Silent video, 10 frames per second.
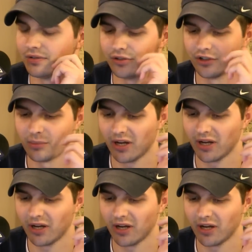during my
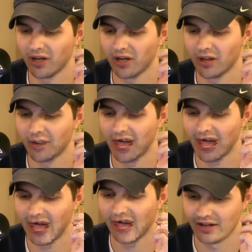time,
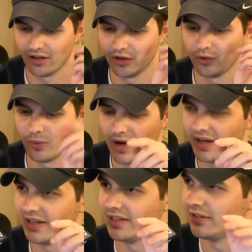had a
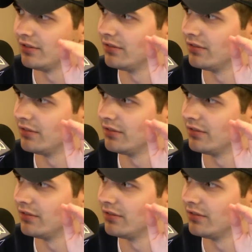Hawaiian